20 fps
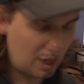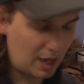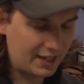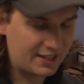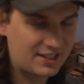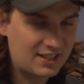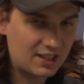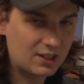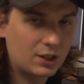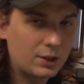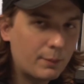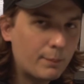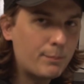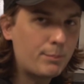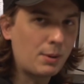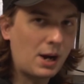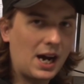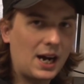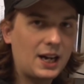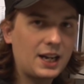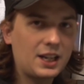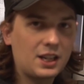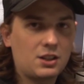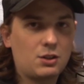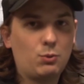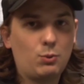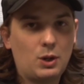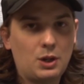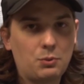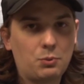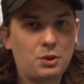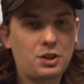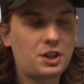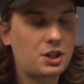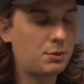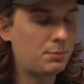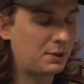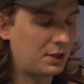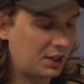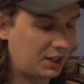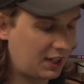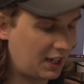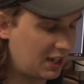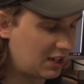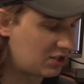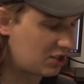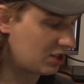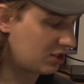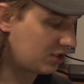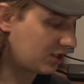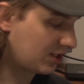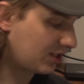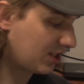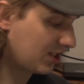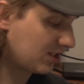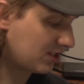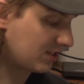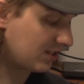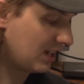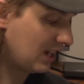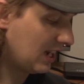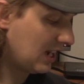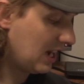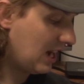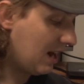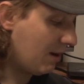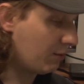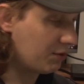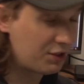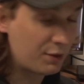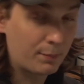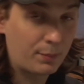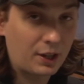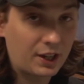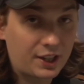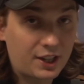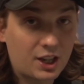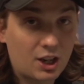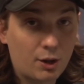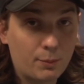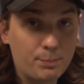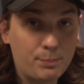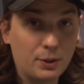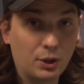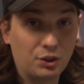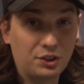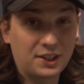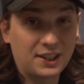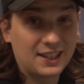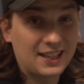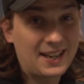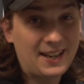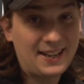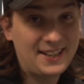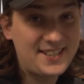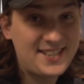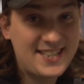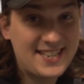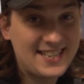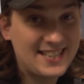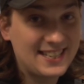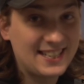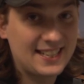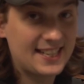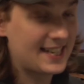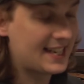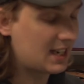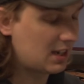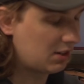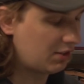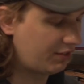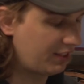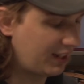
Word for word: I didn't buy the one with communication just because I wasn't planning on building an ATE of